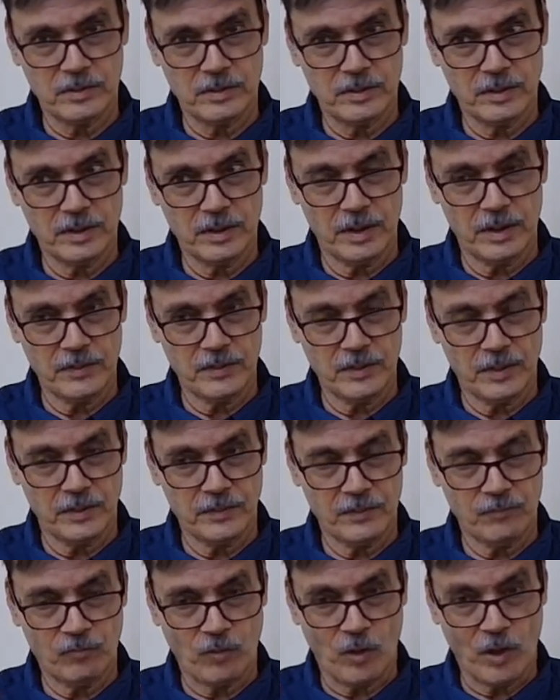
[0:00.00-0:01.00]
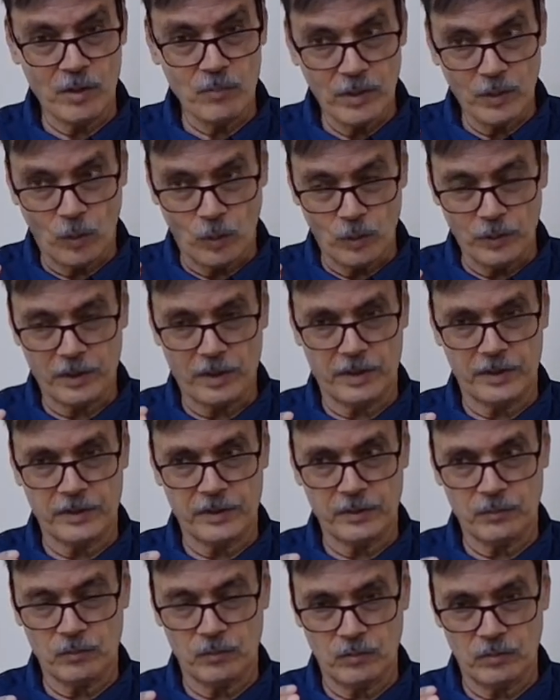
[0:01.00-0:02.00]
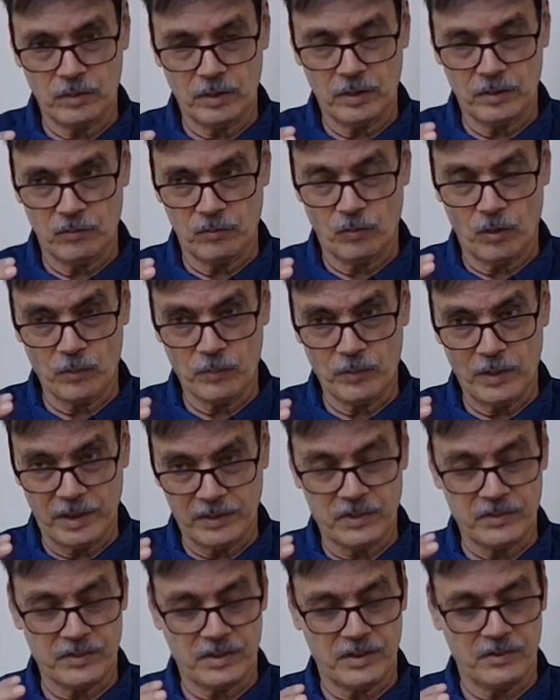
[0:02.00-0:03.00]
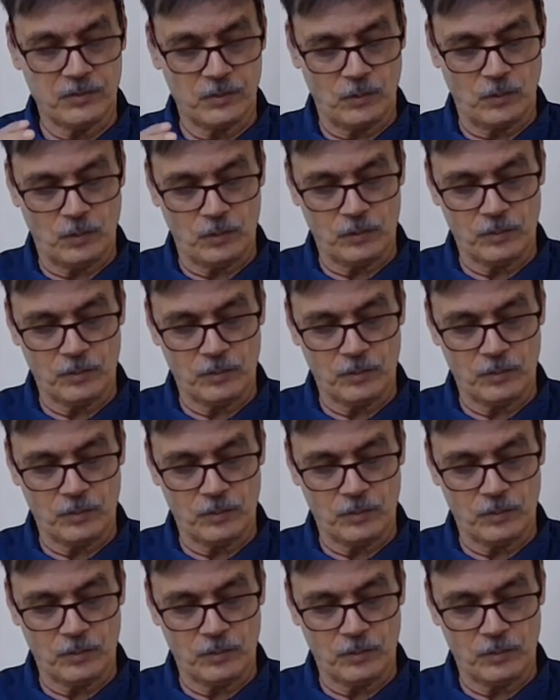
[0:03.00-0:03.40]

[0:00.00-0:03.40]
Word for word: uh, is, is, a viable alternative, a viable existence or not.